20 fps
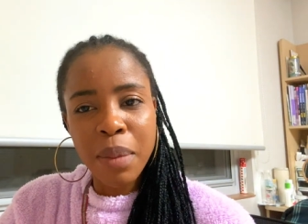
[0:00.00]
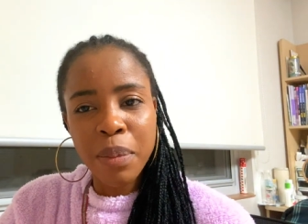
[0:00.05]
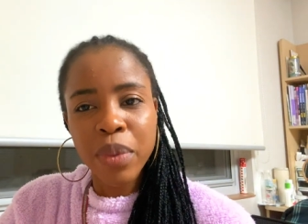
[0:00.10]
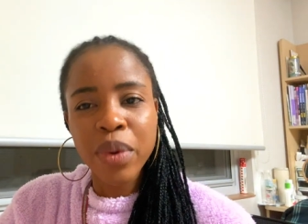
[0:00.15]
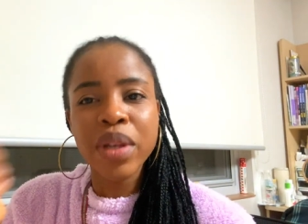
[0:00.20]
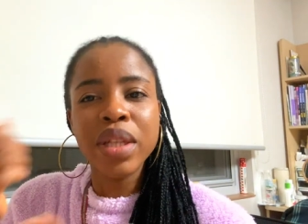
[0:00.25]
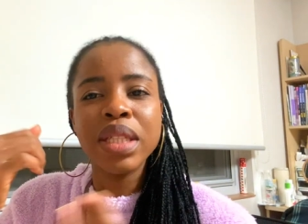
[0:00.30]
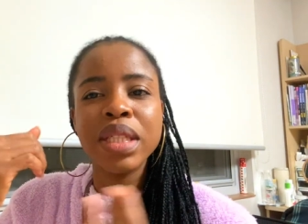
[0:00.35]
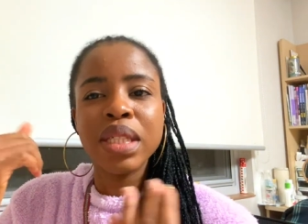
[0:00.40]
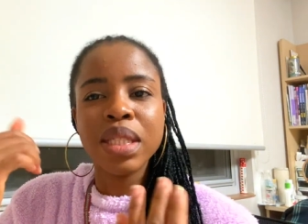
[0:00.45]

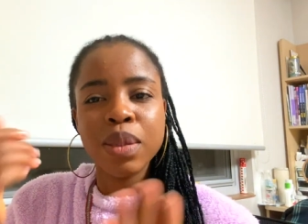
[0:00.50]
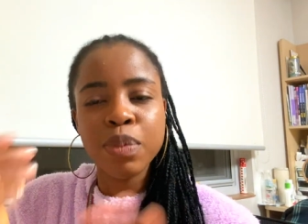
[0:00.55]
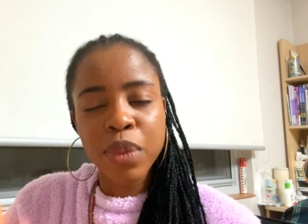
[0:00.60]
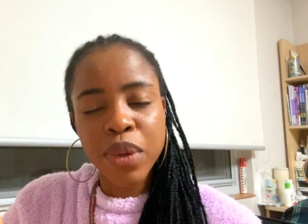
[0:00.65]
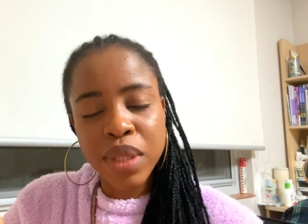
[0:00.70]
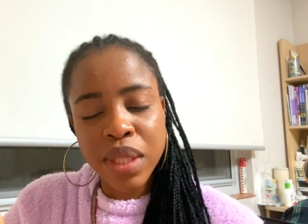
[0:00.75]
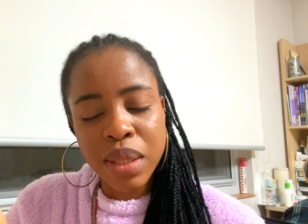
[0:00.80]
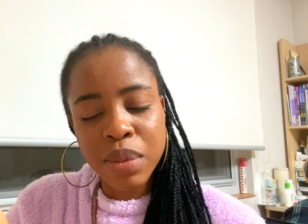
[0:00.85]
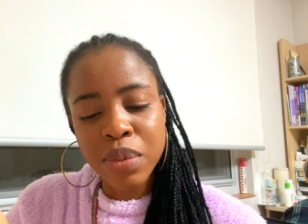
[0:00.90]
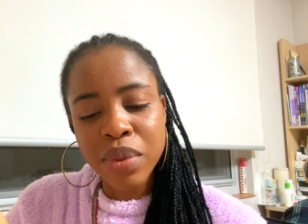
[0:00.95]
But it is
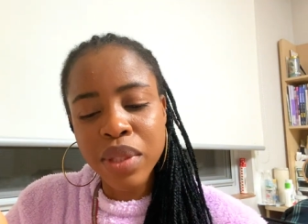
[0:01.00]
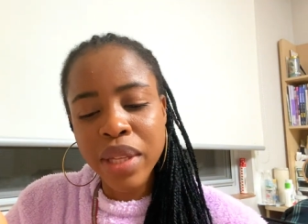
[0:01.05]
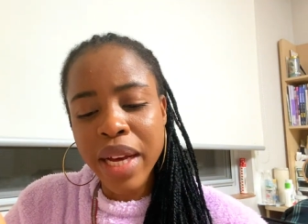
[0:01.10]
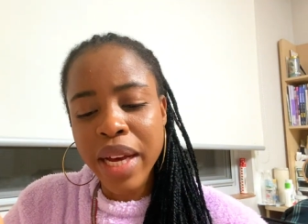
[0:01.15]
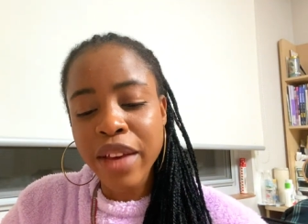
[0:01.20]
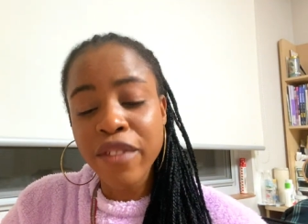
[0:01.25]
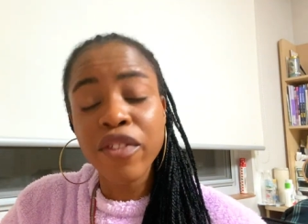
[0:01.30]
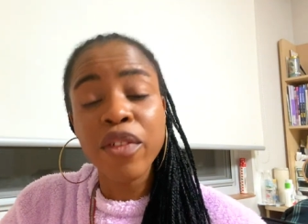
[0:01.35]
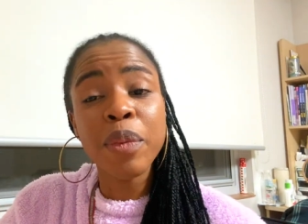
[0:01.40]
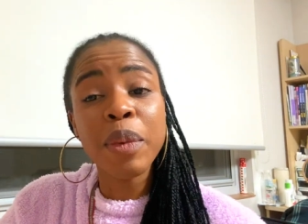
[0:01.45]
possible that
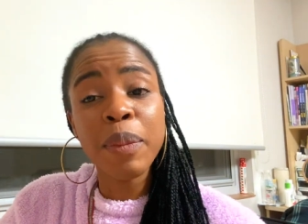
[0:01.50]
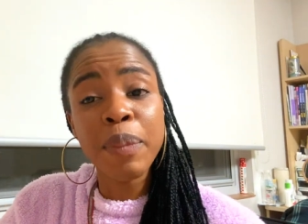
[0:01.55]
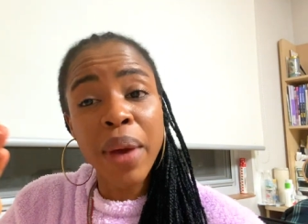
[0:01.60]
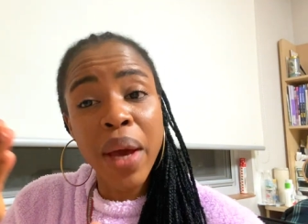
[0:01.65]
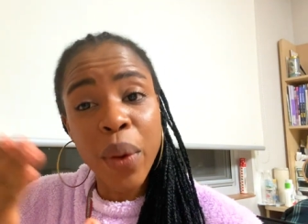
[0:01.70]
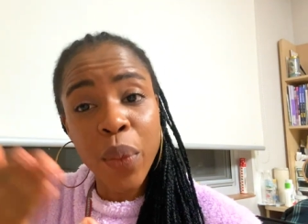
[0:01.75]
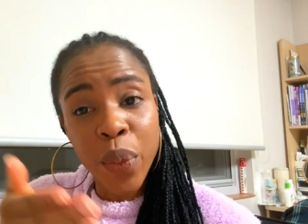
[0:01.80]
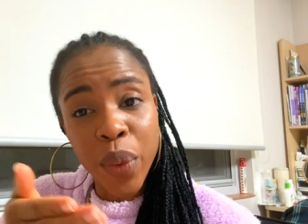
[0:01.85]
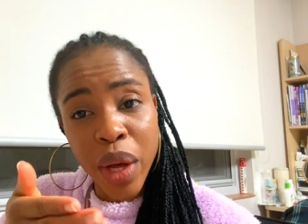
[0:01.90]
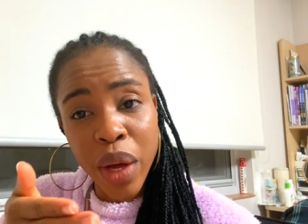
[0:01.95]
if you
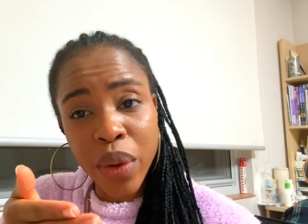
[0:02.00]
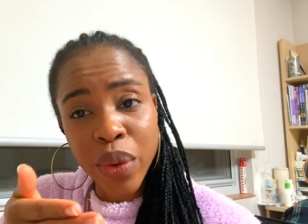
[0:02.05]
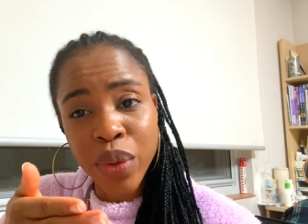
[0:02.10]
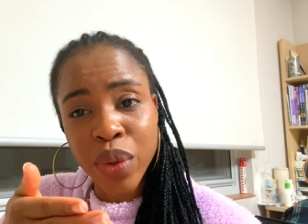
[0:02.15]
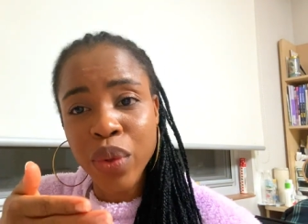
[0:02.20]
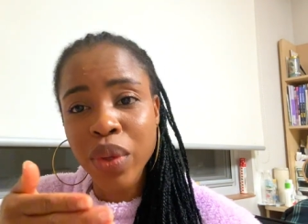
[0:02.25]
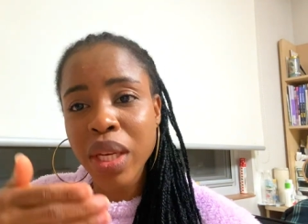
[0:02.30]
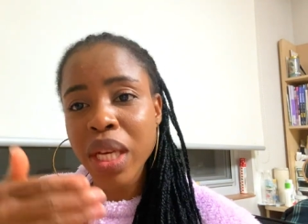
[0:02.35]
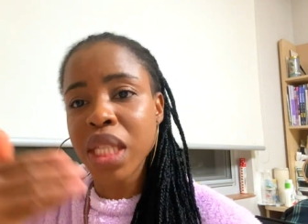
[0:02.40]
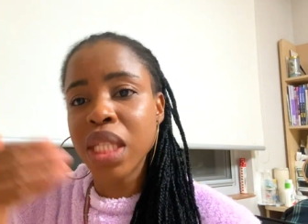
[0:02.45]
prepare well,
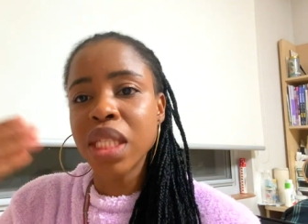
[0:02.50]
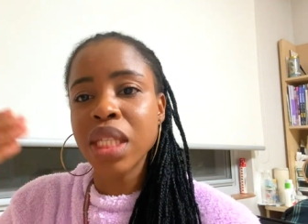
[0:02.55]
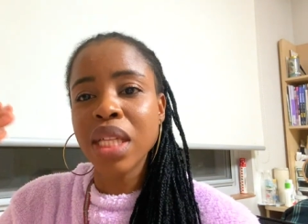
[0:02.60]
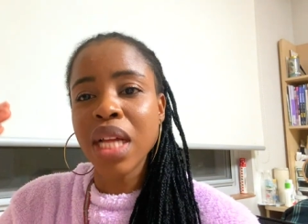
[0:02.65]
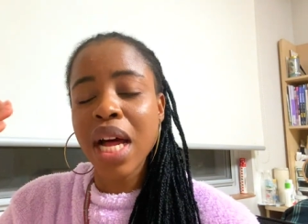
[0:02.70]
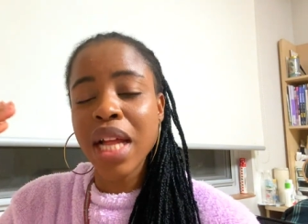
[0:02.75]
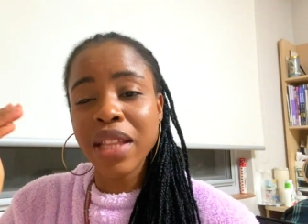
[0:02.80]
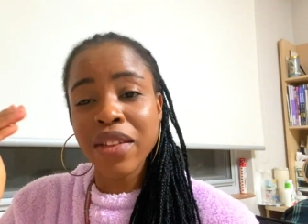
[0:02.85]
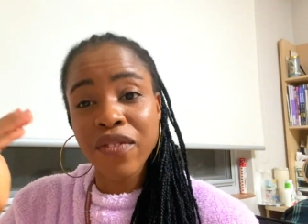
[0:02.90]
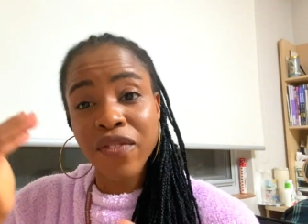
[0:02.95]
you get it
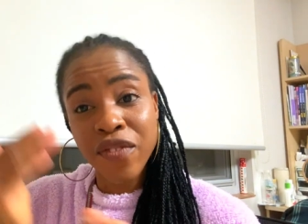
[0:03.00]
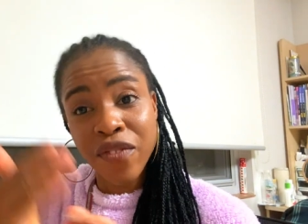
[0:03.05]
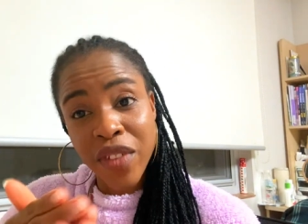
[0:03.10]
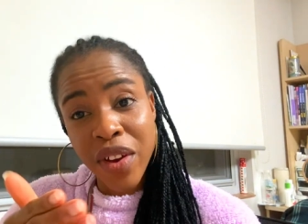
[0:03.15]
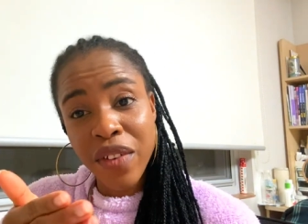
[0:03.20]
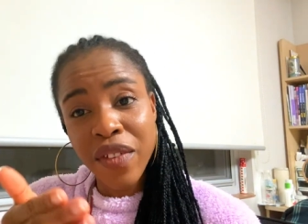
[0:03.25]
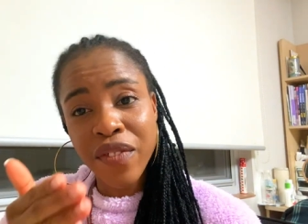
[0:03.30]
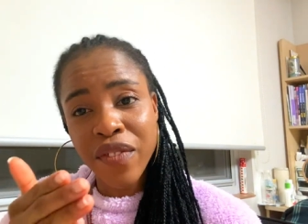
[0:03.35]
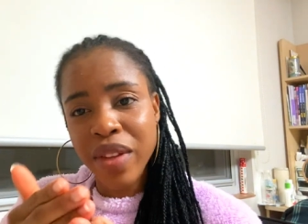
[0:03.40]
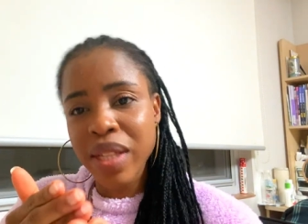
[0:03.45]
at the
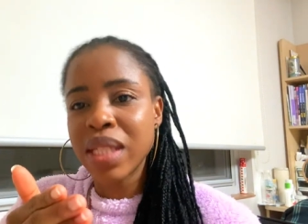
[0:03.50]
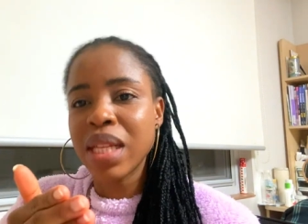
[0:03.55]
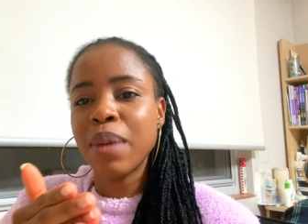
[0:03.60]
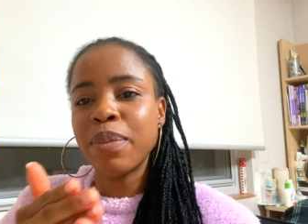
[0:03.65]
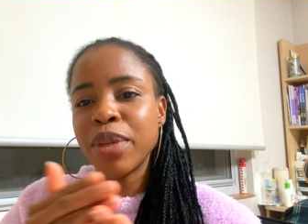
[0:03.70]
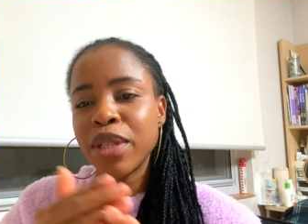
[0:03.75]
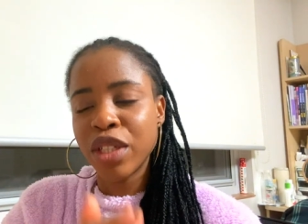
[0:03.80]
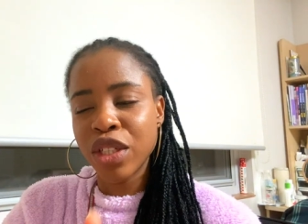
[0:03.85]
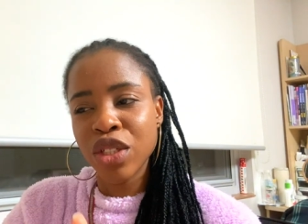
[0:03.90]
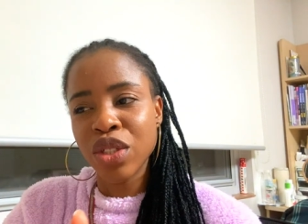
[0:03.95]
very first
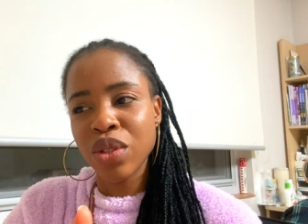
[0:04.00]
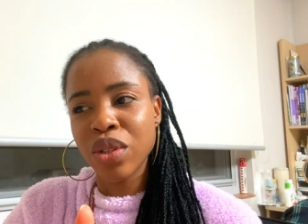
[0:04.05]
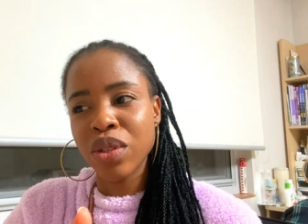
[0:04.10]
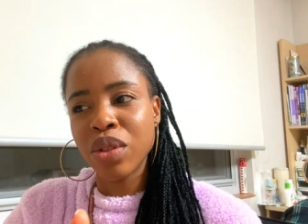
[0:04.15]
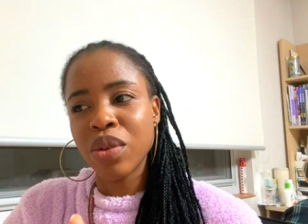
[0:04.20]
application.